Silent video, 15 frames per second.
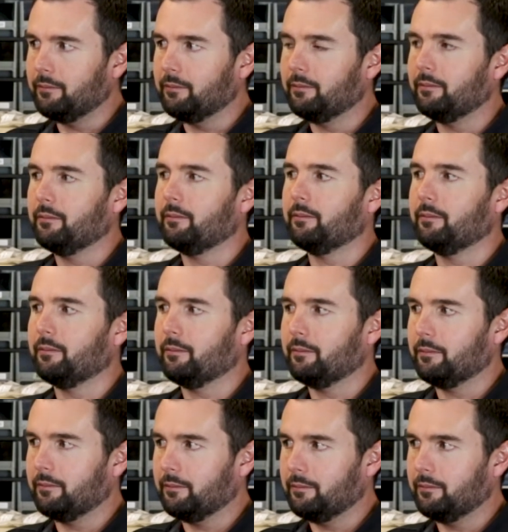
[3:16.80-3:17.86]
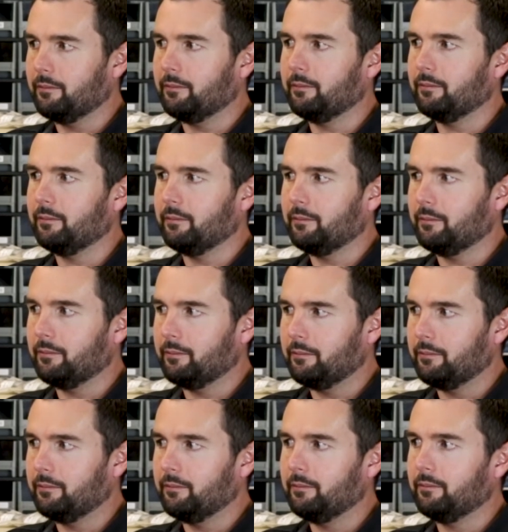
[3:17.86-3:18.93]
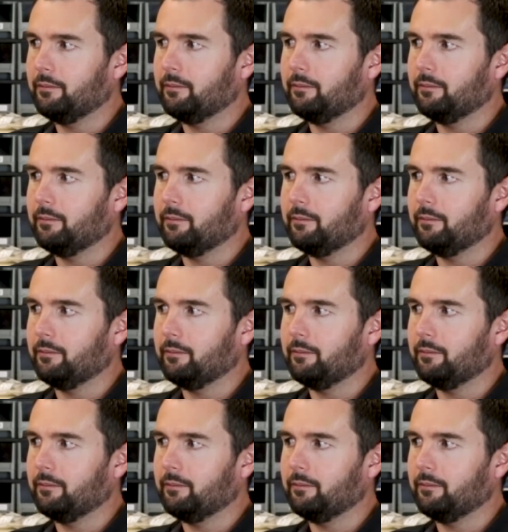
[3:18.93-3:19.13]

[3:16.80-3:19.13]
[no speech]